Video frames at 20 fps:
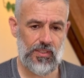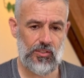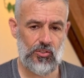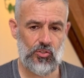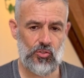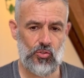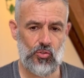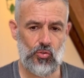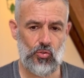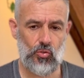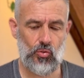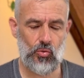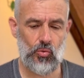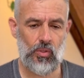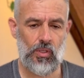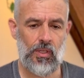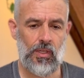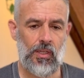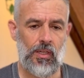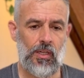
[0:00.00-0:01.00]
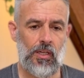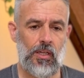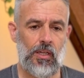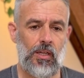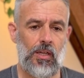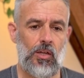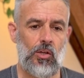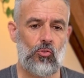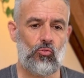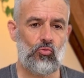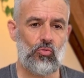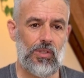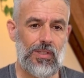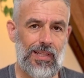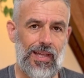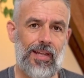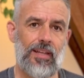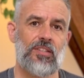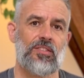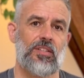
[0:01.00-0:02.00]
to
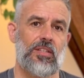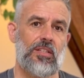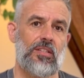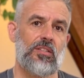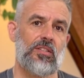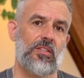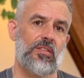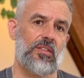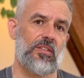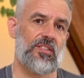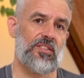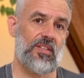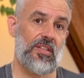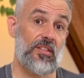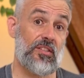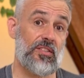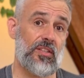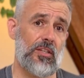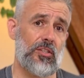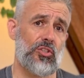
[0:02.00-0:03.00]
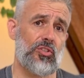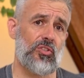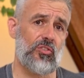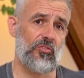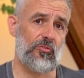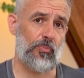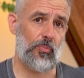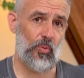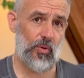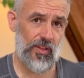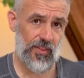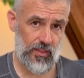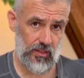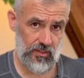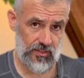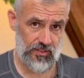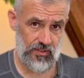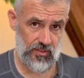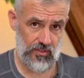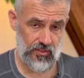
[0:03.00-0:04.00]
relax into the sensation of
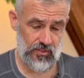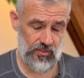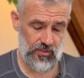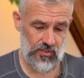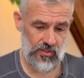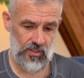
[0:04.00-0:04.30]
breathlessness.